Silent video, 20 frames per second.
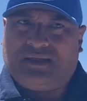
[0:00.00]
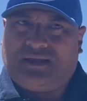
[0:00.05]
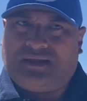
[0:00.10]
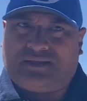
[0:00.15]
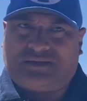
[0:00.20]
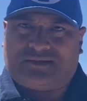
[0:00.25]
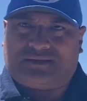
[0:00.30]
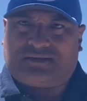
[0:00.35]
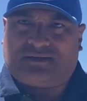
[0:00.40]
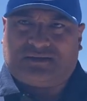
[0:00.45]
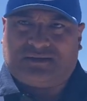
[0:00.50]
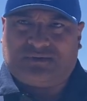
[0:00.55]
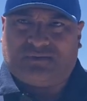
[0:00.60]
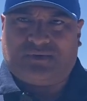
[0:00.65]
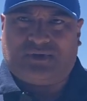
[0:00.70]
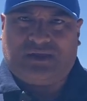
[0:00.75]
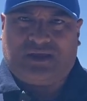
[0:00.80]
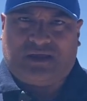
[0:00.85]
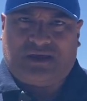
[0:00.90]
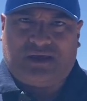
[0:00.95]
it's
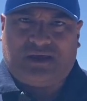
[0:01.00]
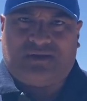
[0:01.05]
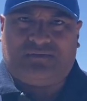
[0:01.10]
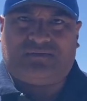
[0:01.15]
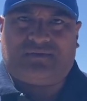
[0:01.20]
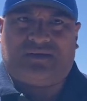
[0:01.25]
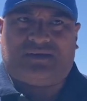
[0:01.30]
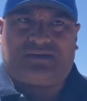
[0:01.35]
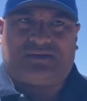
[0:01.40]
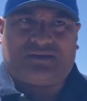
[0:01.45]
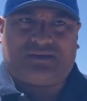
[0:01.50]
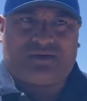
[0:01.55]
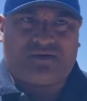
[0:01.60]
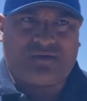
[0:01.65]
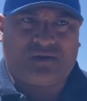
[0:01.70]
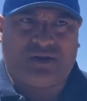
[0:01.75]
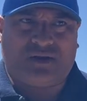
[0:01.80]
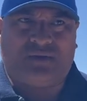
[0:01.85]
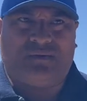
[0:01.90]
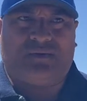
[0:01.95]
we have this
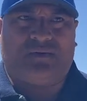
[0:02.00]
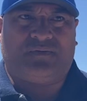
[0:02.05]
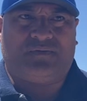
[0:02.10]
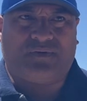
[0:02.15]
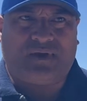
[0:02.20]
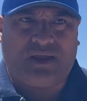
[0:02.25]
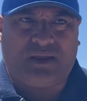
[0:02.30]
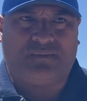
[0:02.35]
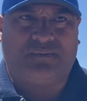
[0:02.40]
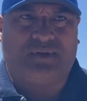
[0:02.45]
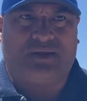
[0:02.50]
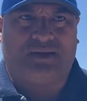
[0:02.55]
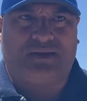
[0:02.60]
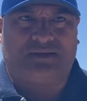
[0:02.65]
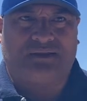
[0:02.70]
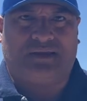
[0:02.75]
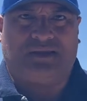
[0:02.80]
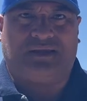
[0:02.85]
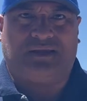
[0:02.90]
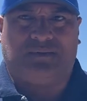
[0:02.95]
incredible fan base
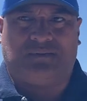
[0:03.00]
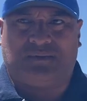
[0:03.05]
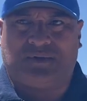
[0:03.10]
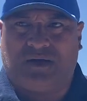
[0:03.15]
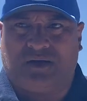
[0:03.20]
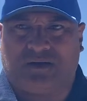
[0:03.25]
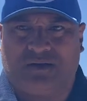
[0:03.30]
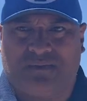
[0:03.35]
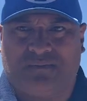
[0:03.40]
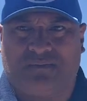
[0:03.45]
that I keep talking